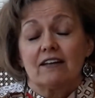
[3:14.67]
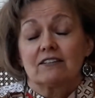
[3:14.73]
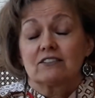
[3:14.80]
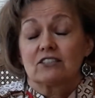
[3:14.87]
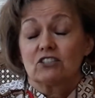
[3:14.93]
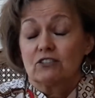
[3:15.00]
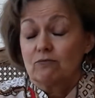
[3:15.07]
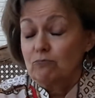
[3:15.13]

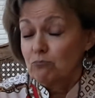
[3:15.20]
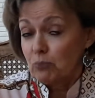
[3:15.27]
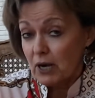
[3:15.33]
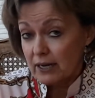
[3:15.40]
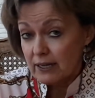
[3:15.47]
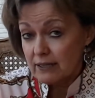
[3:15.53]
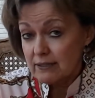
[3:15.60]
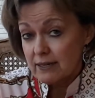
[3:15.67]
to
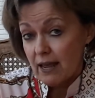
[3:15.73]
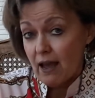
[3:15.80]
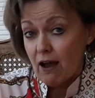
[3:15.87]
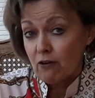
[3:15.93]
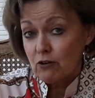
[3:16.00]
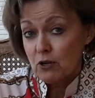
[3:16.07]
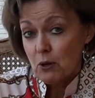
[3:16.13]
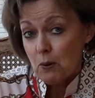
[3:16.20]
break it
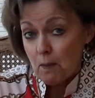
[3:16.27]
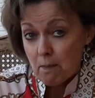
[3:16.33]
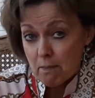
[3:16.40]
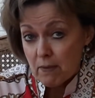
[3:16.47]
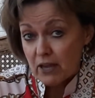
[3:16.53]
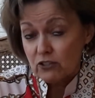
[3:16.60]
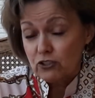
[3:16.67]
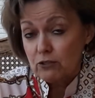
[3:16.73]
down
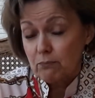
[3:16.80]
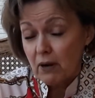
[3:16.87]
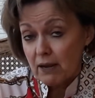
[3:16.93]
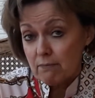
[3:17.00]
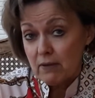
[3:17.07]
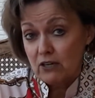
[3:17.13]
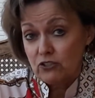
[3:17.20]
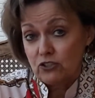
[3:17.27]
measure by
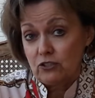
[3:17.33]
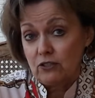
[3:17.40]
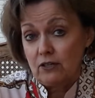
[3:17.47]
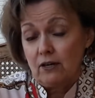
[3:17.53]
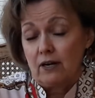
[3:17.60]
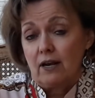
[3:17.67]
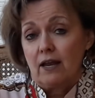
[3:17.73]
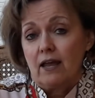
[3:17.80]
measure,
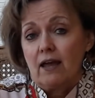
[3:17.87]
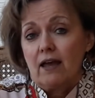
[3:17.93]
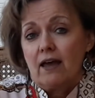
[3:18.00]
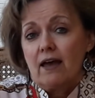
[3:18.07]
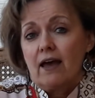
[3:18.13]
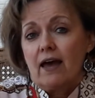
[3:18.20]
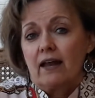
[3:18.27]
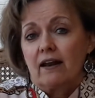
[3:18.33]

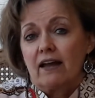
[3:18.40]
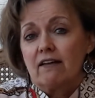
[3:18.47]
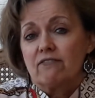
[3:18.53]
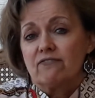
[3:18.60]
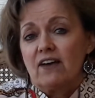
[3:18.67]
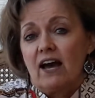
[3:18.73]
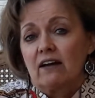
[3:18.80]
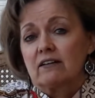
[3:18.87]
and I have
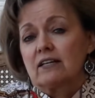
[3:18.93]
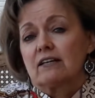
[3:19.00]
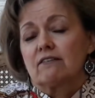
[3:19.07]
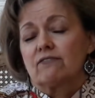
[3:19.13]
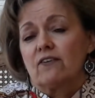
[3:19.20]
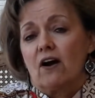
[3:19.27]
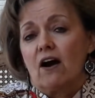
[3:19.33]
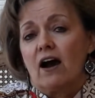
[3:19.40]
found
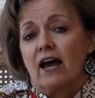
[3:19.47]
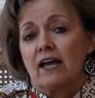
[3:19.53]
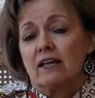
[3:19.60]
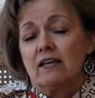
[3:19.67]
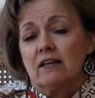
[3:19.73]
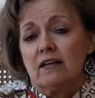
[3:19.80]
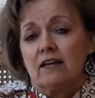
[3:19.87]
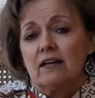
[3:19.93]
if
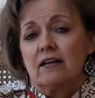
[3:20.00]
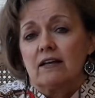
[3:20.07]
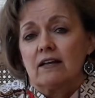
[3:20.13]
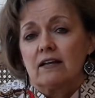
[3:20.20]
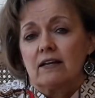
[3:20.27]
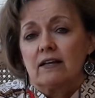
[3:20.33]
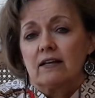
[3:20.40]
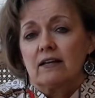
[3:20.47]
I
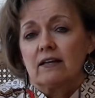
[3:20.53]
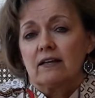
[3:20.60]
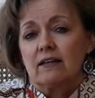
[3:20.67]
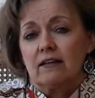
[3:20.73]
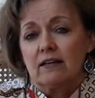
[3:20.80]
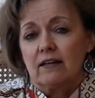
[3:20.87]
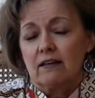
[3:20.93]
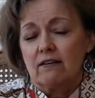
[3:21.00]

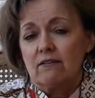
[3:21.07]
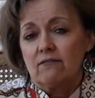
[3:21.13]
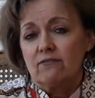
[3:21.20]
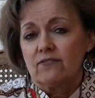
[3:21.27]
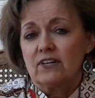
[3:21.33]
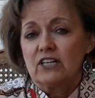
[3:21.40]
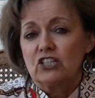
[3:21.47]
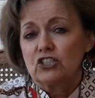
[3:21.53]

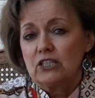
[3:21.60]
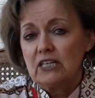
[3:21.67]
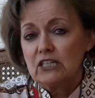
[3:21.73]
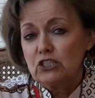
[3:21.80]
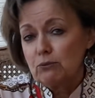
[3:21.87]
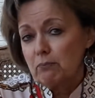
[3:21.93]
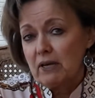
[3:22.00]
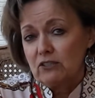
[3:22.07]
finish
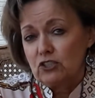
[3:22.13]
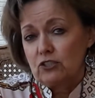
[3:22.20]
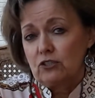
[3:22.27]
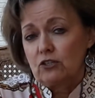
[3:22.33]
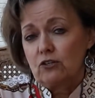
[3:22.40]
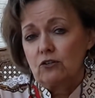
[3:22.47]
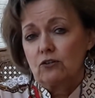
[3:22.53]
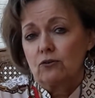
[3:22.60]
each
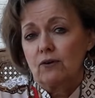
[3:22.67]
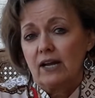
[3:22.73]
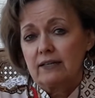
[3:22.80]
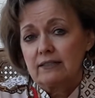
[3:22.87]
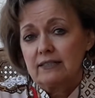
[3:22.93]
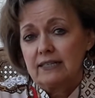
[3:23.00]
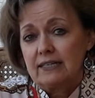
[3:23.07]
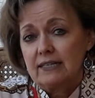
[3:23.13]
measure
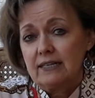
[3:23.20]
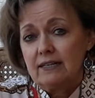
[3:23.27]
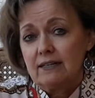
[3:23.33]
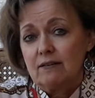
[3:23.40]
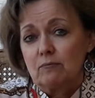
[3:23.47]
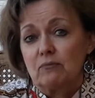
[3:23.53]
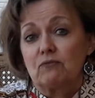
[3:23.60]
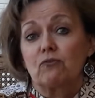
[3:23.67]
correctly
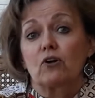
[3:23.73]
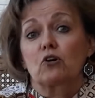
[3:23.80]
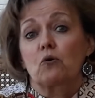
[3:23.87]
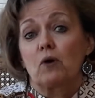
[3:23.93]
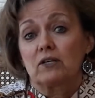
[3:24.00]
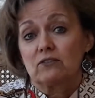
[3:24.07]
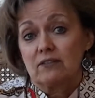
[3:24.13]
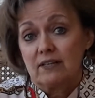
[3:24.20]
before I go
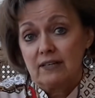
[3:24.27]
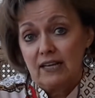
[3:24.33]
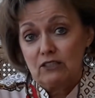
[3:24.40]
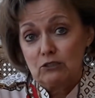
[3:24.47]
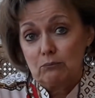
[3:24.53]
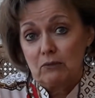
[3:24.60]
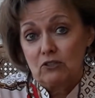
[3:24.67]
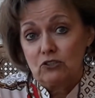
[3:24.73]
on to the
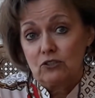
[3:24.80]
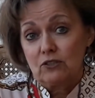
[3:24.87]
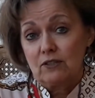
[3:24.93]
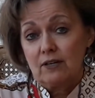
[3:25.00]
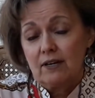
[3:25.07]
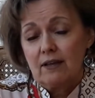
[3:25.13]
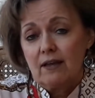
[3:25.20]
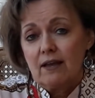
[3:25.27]
next measure,
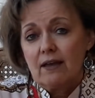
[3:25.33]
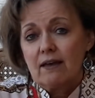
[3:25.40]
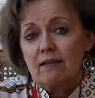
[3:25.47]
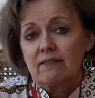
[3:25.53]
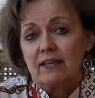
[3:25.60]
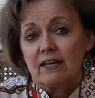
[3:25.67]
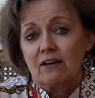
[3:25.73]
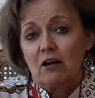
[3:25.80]

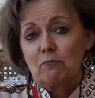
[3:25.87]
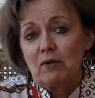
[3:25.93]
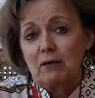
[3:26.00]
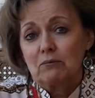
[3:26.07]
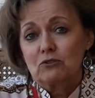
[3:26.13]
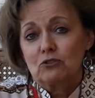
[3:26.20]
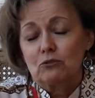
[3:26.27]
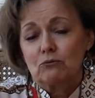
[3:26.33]
then I'm
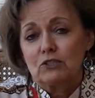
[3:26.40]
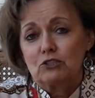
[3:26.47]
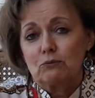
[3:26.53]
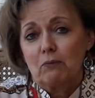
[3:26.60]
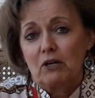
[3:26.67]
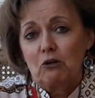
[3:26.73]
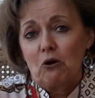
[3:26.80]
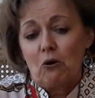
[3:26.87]
able to reach my
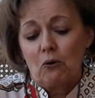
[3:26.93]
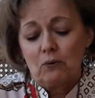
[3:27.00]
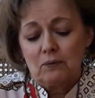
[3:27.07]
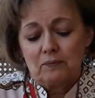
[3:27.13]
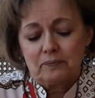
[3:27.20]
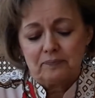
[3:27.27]
goal.